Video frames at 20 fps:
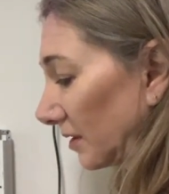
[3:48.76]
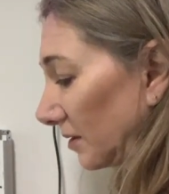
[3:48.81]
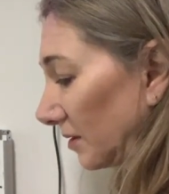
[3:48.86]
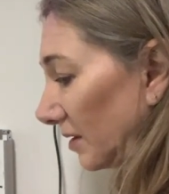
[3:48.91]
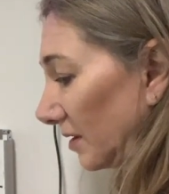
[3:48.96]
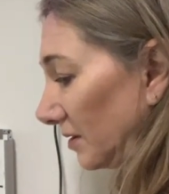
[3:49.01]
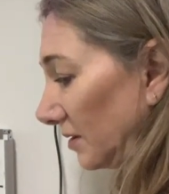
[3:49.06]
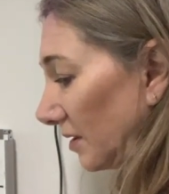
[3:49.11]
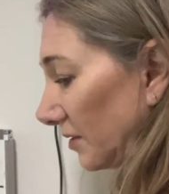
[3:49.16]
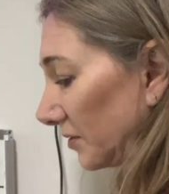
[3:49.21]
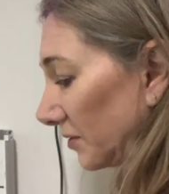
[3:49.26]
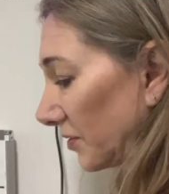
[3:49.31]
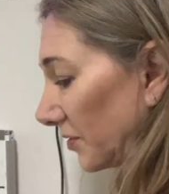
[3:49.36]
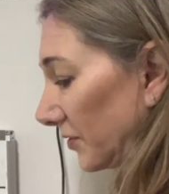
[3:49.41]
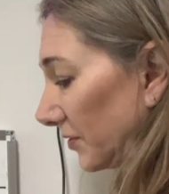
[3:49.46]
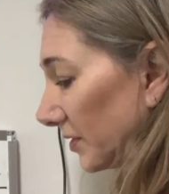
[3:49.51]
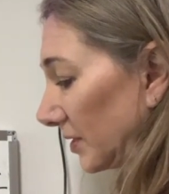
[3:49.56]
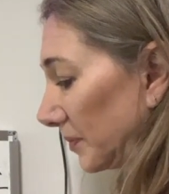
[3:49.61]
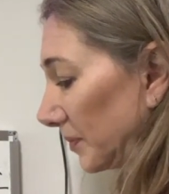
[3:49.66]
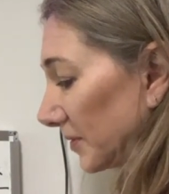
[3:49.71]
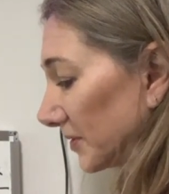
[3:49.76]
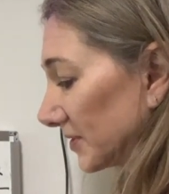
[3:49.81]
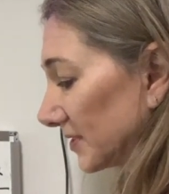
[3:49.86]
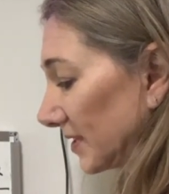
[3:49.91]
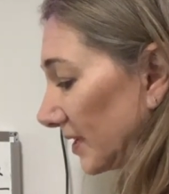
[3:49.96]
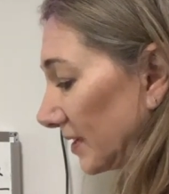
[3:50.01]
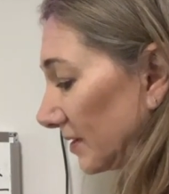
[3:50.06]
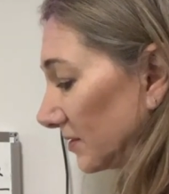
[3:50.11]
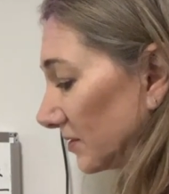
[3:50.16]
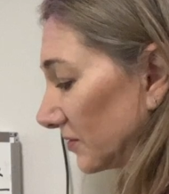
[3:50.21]
another 30%
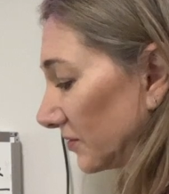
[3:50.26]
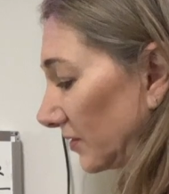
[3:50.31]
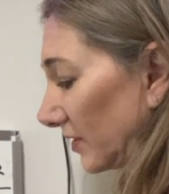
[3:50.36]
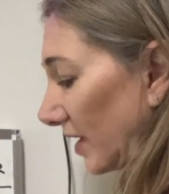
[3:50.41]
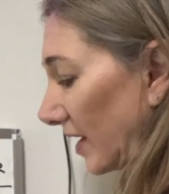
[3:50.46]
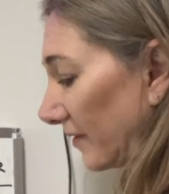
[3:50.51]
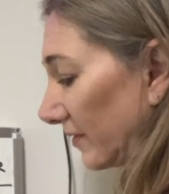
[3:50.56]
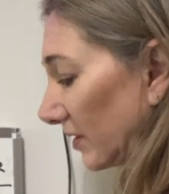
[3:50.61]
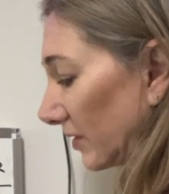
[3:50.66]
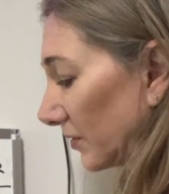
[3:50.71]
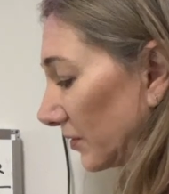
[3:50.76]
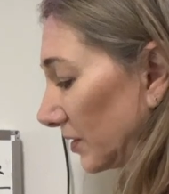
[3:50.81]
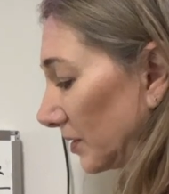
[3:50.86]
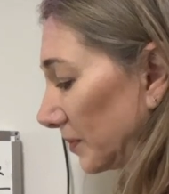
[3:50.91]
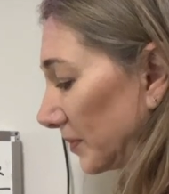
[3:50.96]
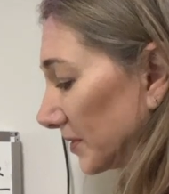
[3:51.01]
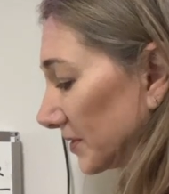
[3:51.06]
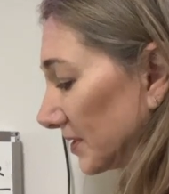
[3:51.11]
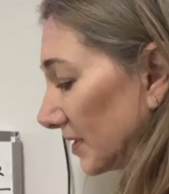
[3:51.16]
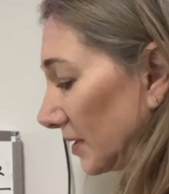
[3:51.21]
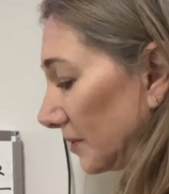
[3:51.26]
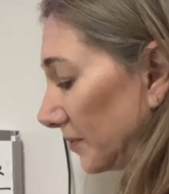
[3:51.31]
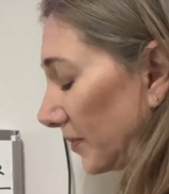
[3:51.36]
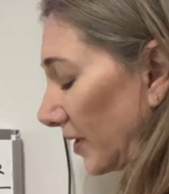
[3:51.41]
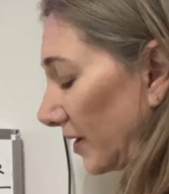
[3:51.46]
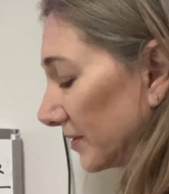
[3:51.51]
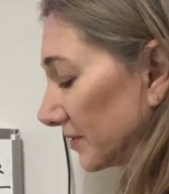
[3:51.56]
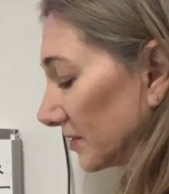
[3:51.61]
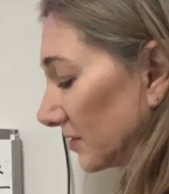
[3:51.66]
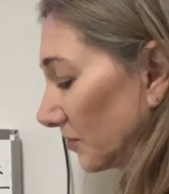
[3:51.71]
for having 30%
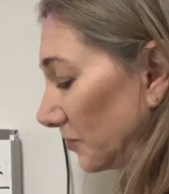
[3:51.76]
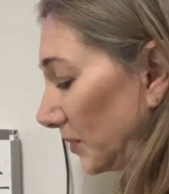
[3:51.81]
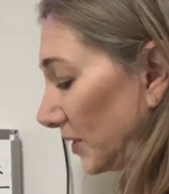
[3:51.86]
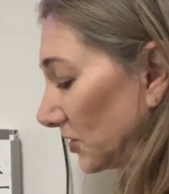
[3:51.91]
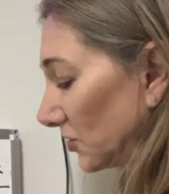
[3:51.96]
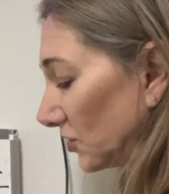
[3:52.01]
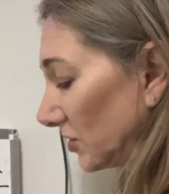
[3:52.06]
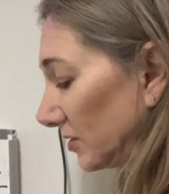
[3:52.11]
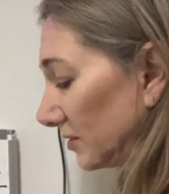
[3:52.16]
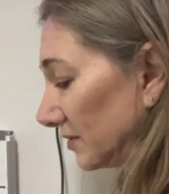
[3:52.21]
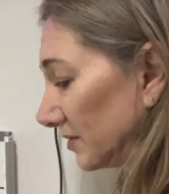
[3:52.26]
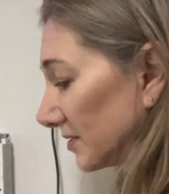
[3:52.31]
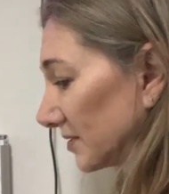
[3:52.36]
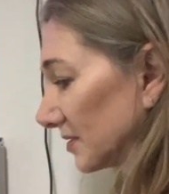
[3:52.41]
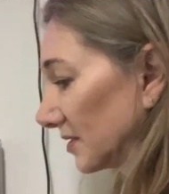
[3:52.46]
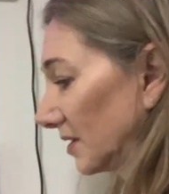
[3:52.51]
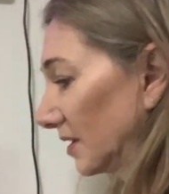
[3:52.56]
positive mentions,